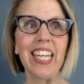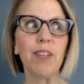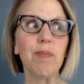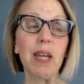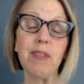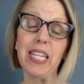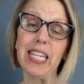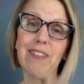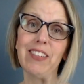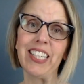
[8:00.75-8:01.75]
Maybe
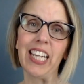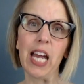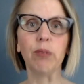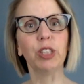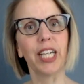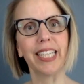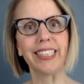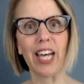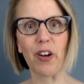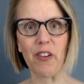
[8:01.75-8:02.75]
even come check us
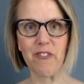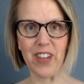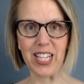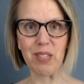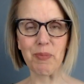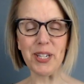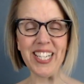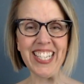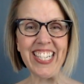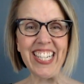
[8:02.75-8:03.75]
out on
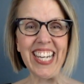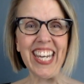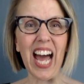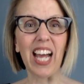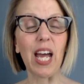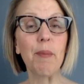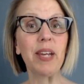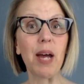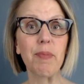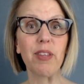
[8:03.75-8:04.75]
Facebook. Coming
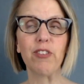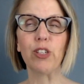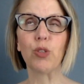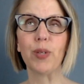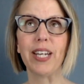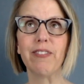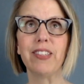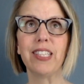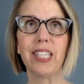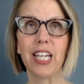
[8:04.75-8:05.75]
up in the future, we have
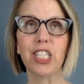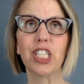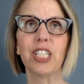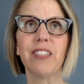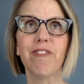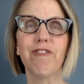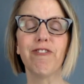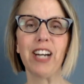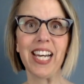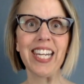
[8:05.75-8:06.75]
such
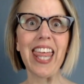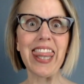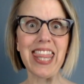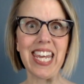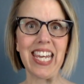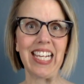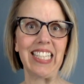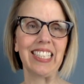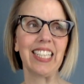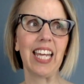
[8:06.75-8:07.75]
fun
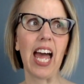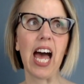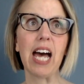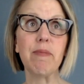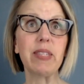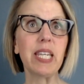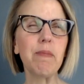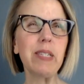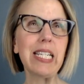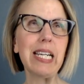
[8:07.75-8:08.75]
things.
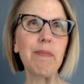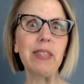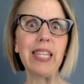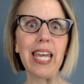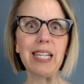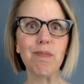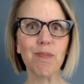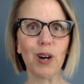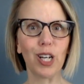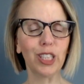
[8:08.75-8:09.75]
Sometime late
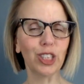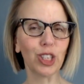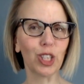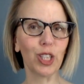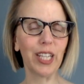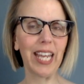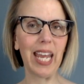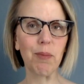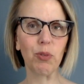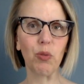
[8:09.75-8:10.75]
March or early
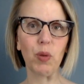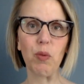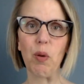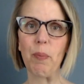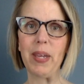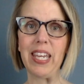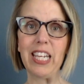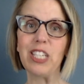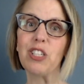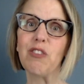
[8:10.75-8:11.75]
April, we will be
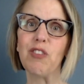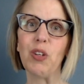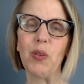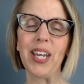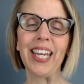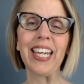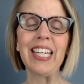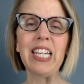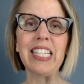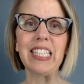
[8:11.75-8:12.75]
interviewing
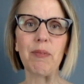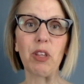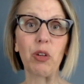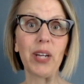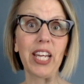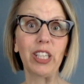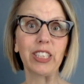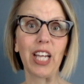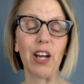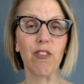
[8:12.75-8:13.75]
some of the
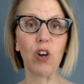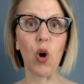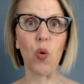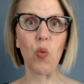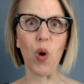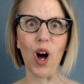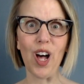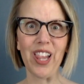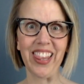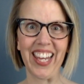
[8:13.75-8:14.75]
creators of
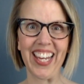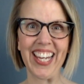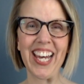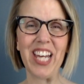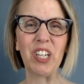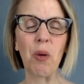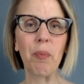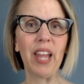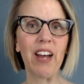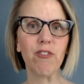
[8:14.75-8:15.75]
Koala, a new
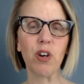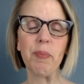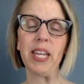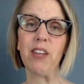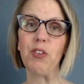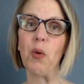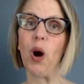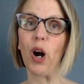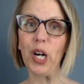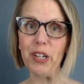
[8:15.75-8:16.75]
platform that if you
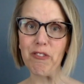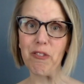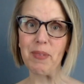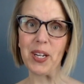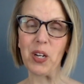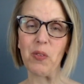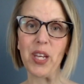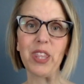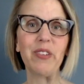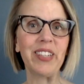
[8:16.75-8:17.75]
aren't familiar
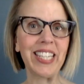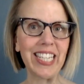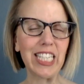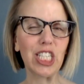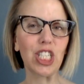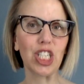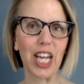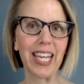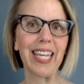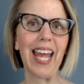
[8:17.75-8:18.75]
with, you need to
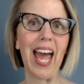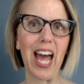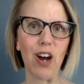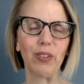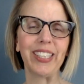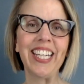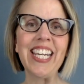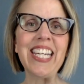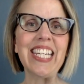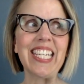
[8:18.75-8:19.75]
check it out.
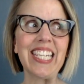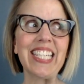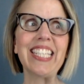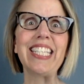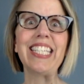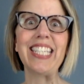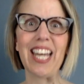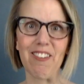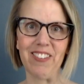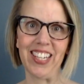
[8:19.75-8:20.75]
It is
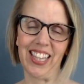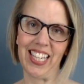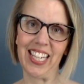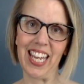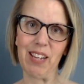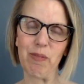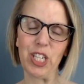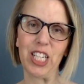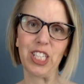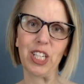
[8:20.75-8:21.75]
definitely
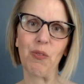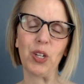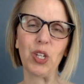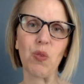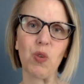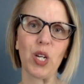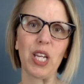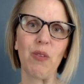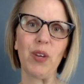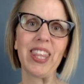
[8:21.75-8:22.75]
game-changing when you're
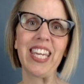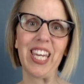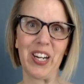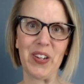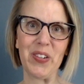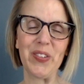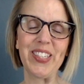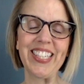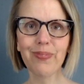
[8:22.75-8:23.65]
working with kiddos.